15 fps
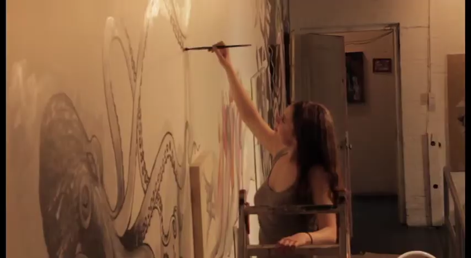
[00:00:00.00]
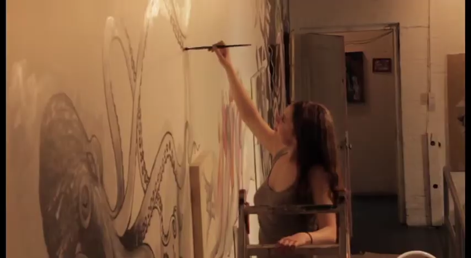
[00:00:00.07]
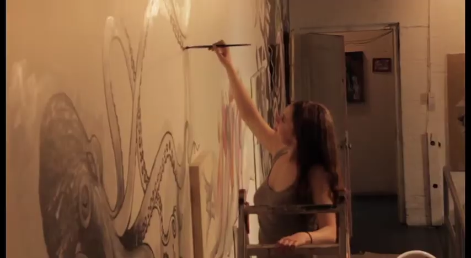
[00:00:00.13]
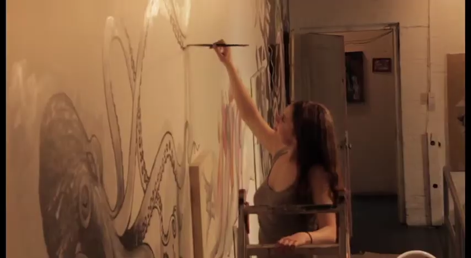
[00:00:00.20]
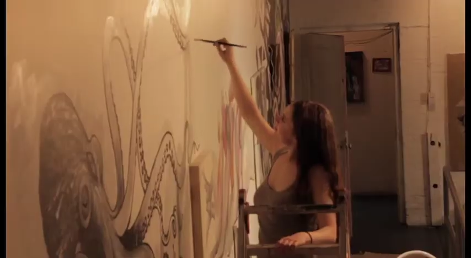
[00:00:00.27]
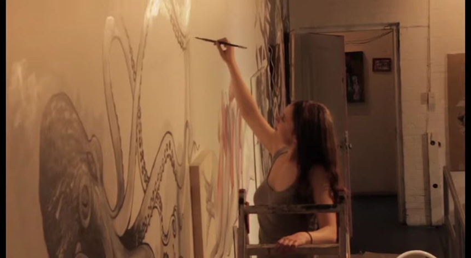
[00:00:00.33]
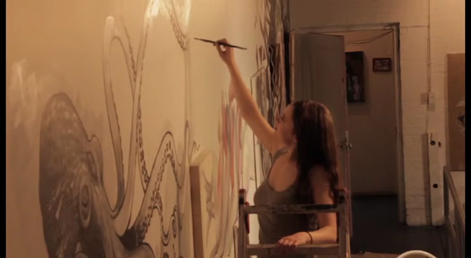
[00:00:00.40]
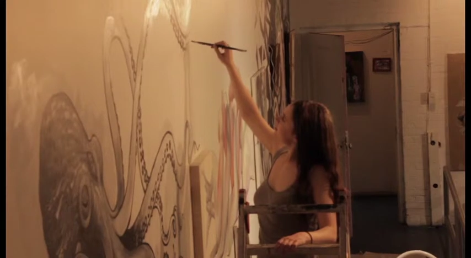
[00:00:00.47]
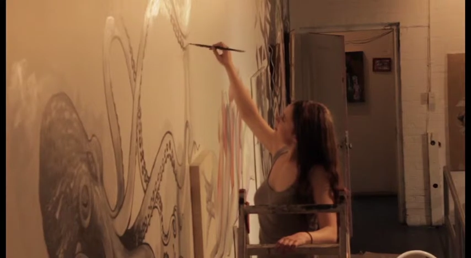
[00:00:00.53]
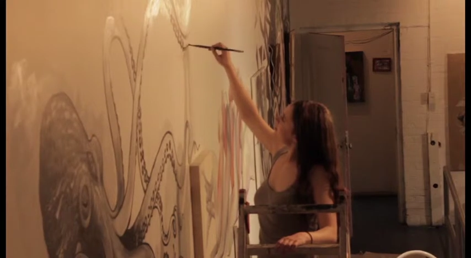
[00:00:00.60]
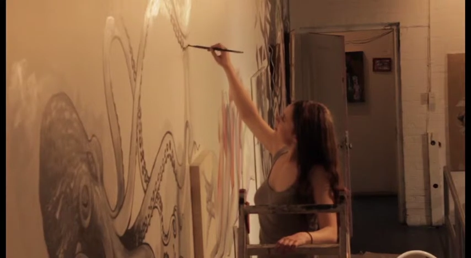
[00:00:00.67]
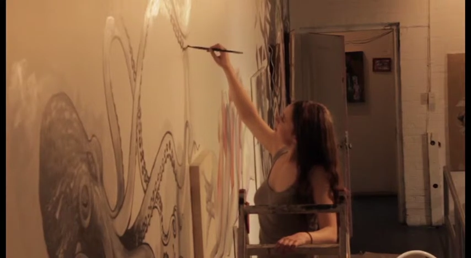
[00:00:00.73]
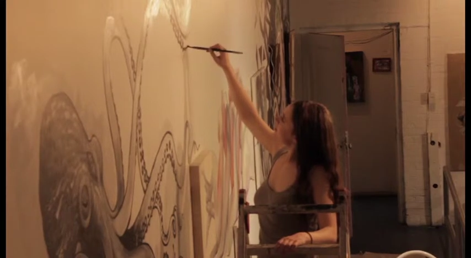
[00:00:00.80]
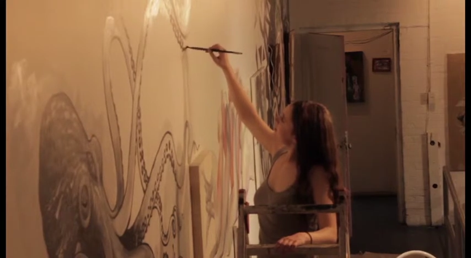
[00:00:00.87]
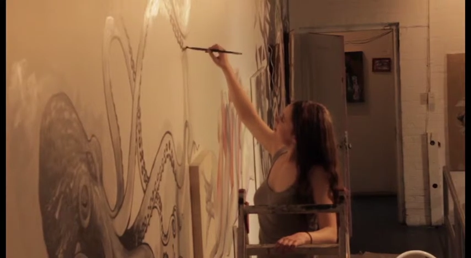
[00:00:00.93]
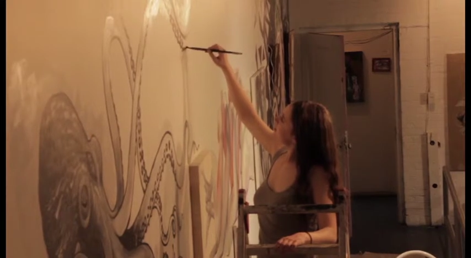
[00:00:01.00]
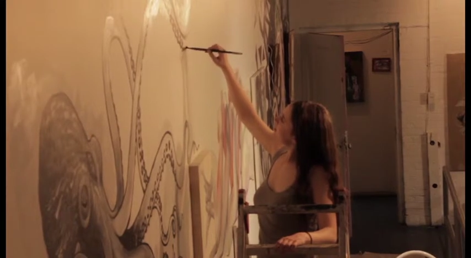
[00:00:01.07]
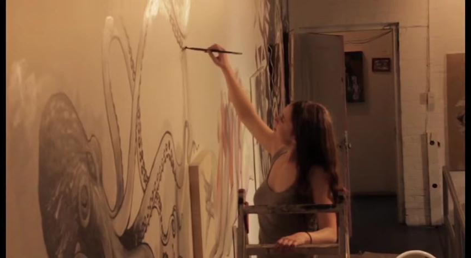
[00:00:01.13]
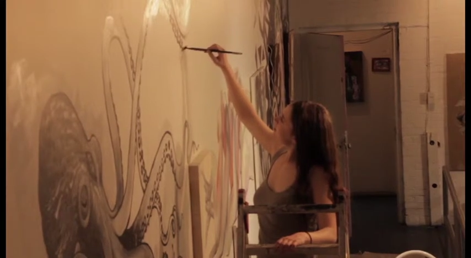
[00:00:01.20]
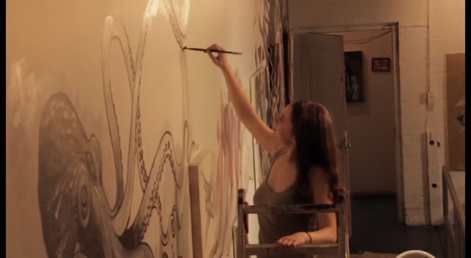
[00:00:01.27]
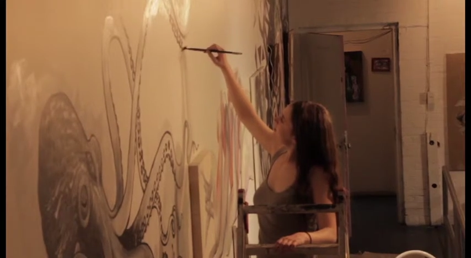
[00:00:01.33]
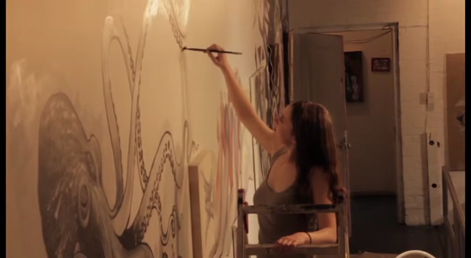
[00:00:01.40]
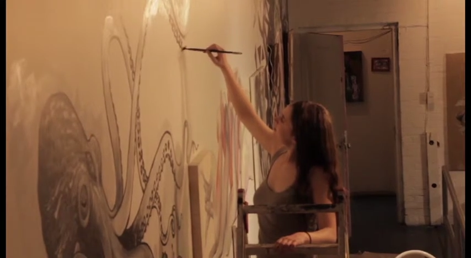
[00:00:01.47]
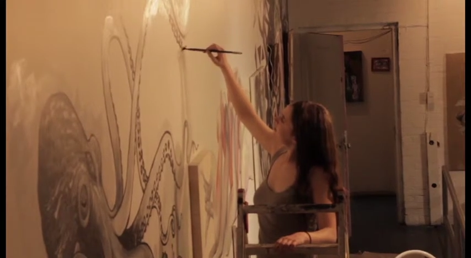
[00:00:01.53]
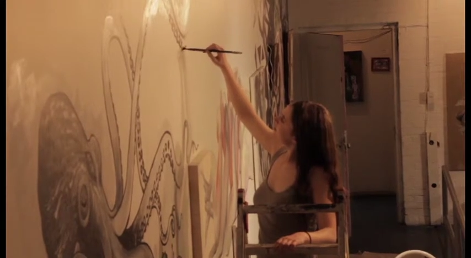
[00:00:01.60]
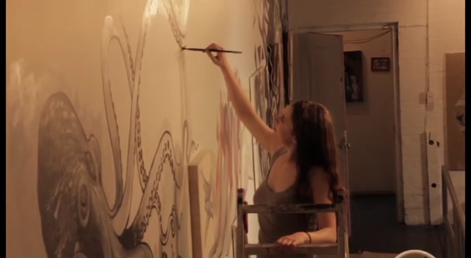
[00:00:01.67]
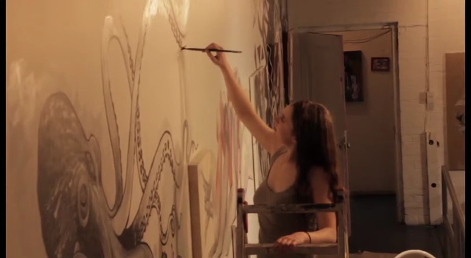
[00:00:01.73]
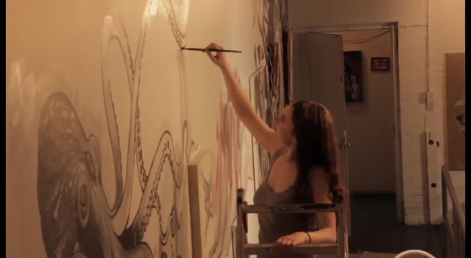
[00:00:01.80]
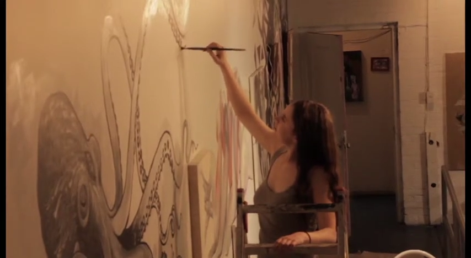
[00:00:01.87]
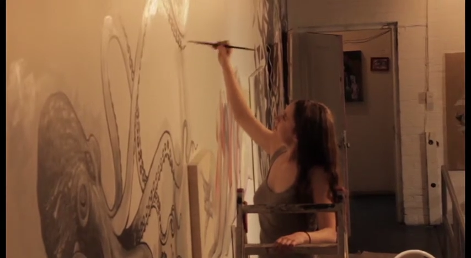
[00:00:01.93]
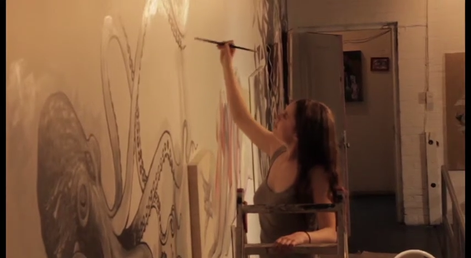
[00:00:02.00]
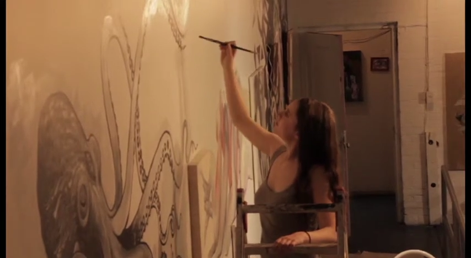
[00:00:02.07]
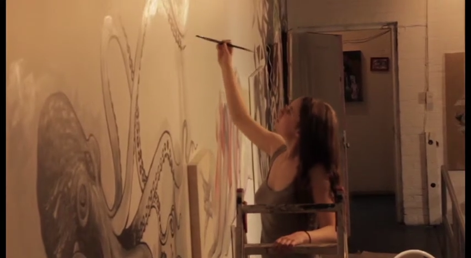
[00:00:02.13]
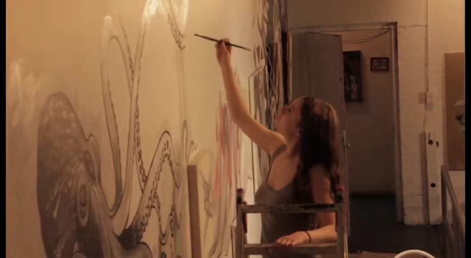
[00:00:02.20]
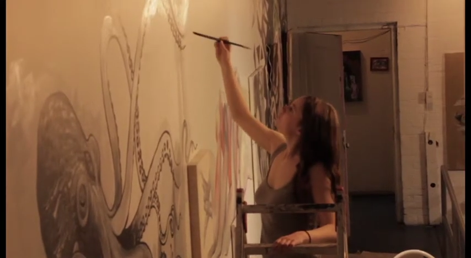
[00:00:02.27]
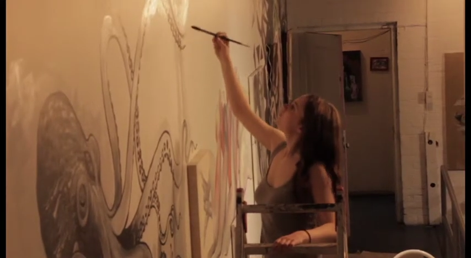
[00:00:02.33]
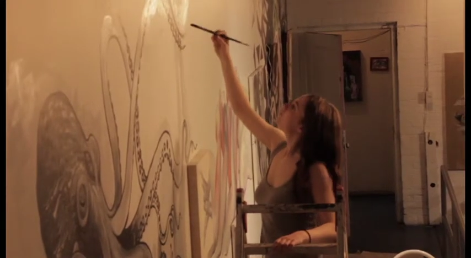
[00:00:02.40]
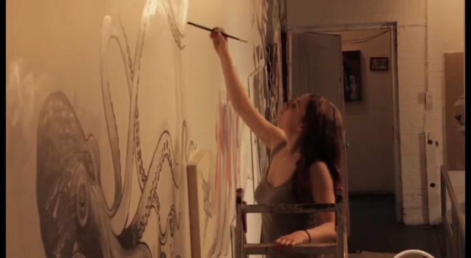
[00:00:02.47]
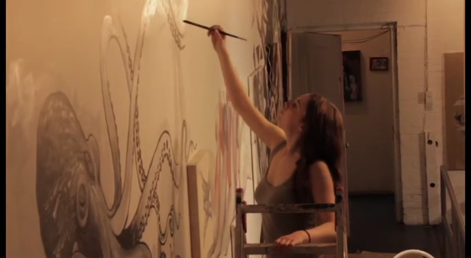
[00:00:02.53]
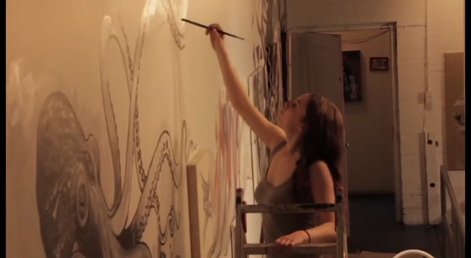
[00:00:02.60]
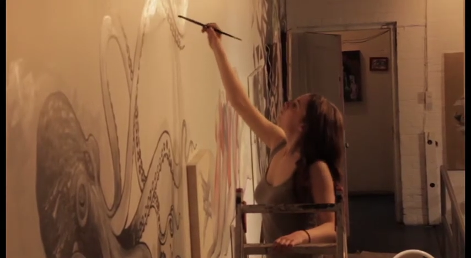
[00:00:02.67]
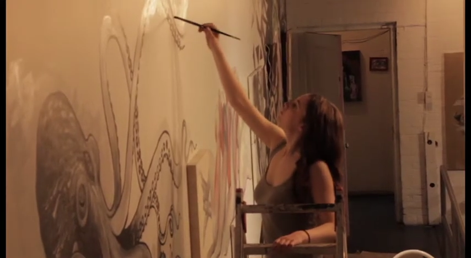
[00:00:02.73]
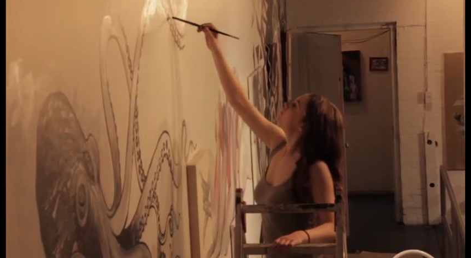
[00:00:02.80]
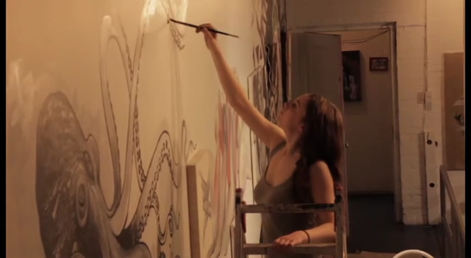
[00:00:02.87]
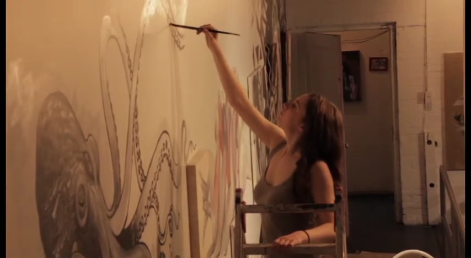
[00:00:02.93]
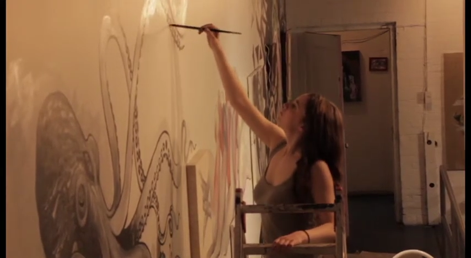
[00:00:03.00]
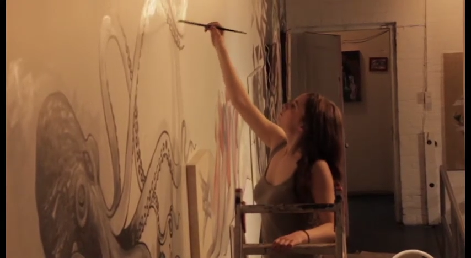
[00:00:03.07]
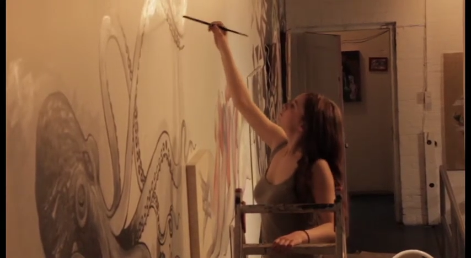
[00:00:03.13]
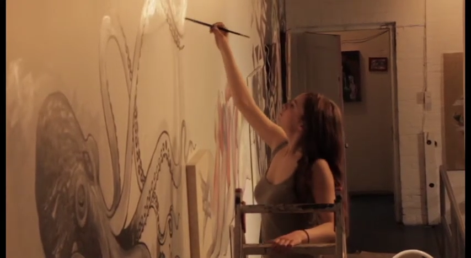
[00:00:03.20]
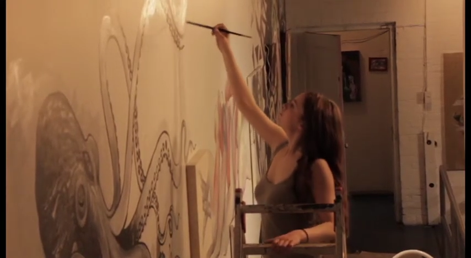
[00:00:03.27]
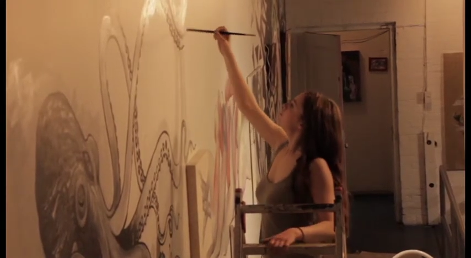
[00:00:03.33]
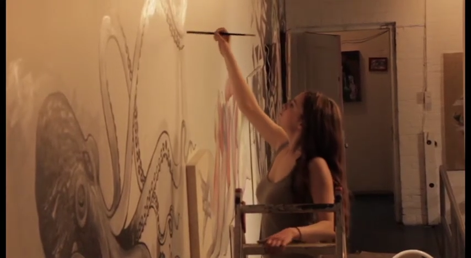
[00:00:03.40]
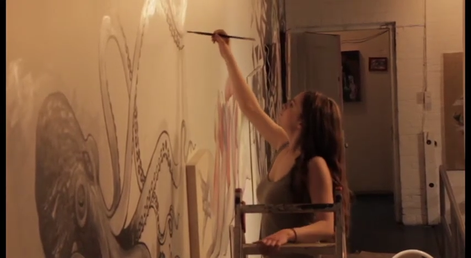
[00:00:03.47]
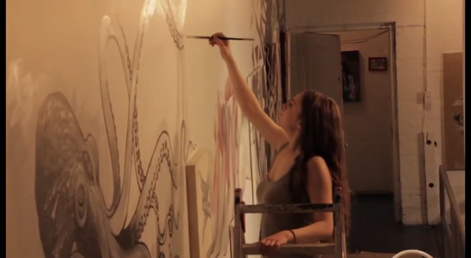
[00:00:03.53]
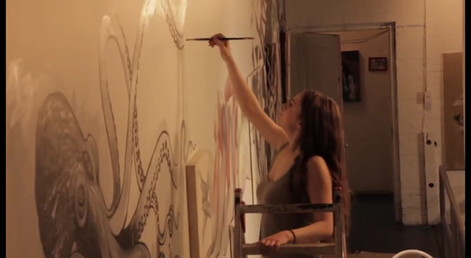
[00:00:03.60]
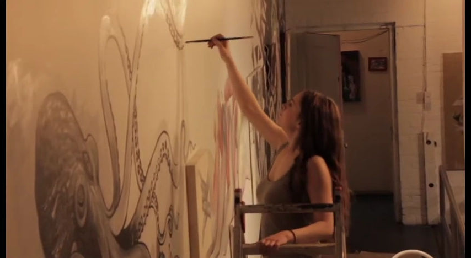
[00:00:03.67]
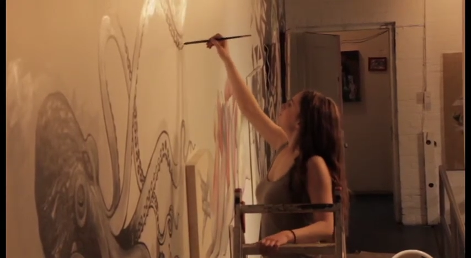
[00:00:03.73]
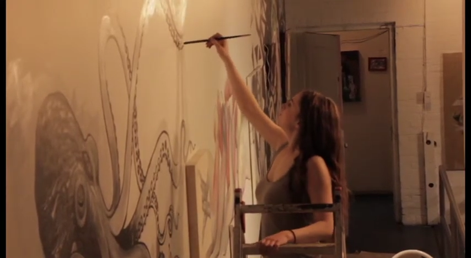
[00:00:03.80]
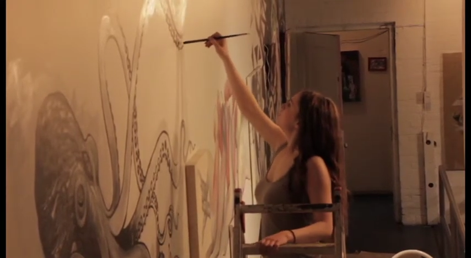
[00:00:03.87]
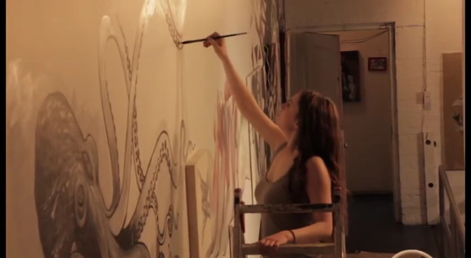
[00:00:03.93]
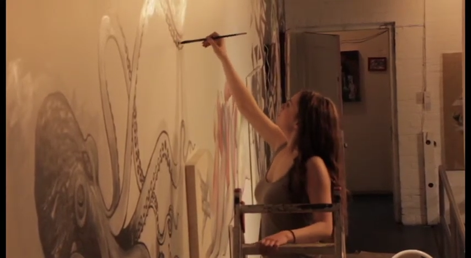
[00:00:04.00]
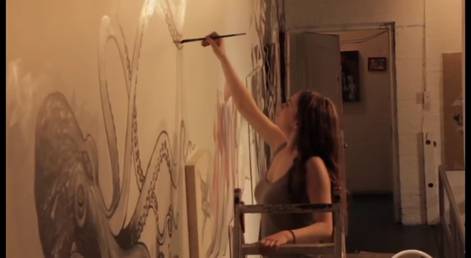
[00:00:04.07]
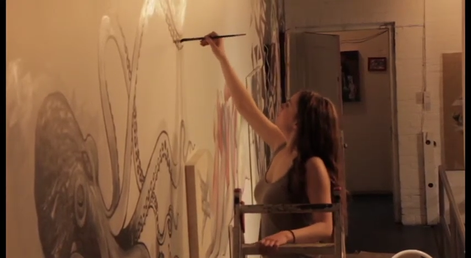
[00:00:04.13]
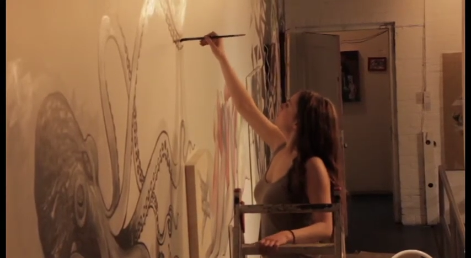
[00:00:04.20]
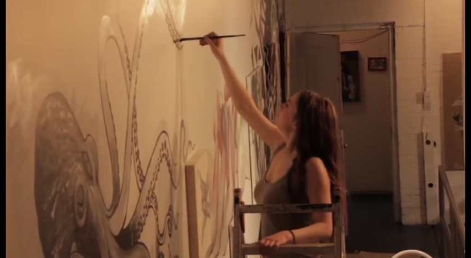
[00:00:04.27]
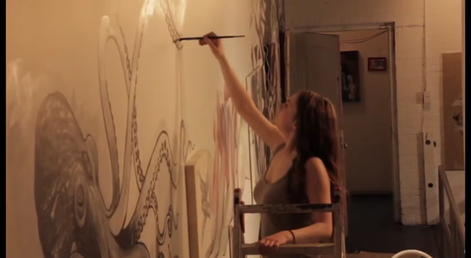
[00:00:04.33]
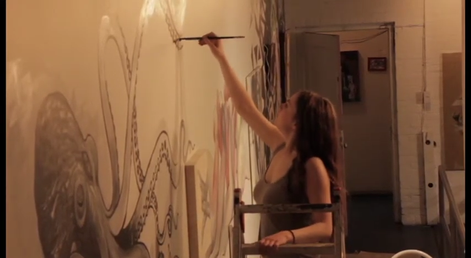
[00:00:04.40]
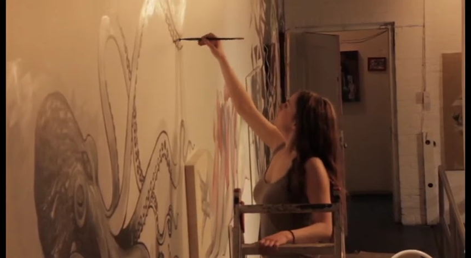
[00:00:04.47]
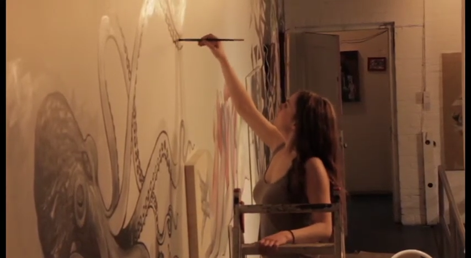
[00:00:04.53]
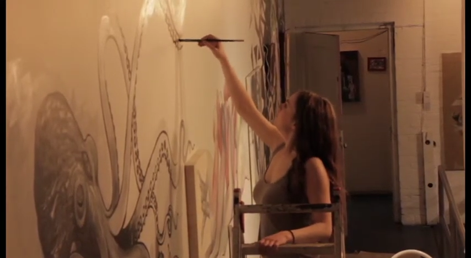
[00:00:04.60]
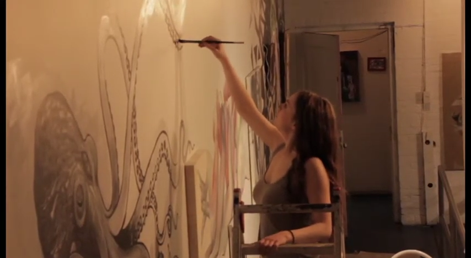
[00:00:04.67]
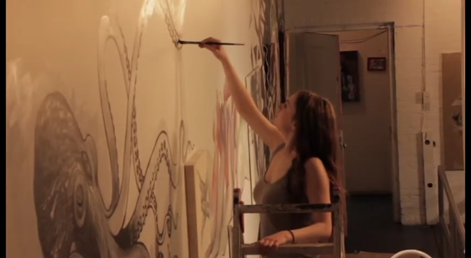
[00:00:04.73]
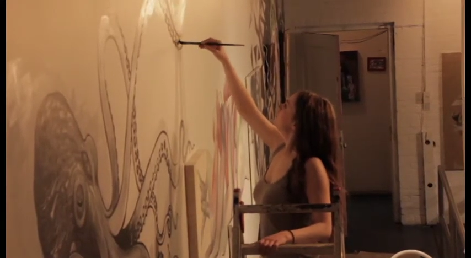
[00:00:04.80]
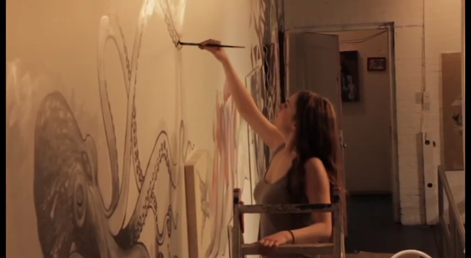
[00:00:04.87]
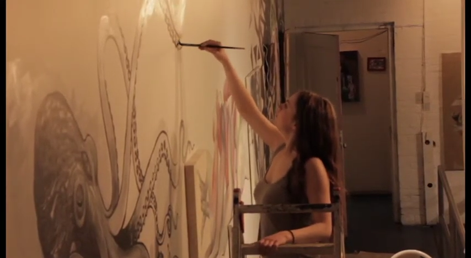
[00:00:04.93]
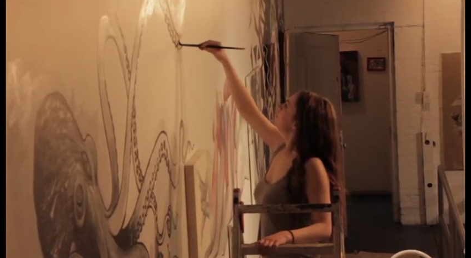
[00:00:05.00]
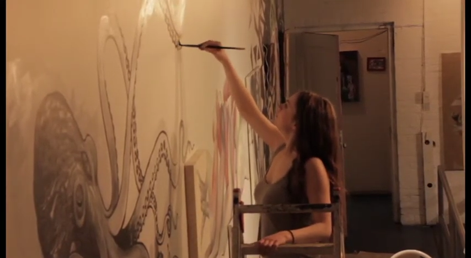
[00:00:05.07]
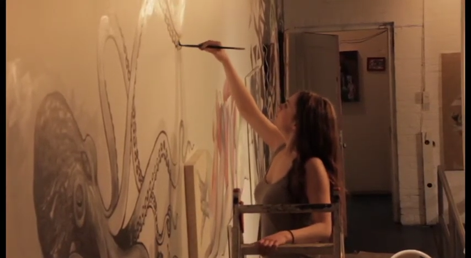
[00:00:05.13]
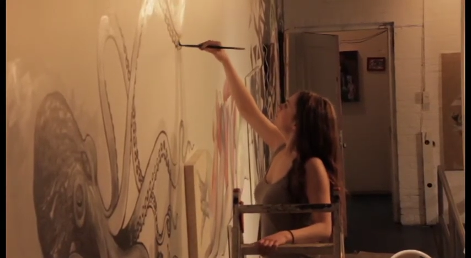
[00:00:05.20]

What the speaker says: [unreadable: no face in view]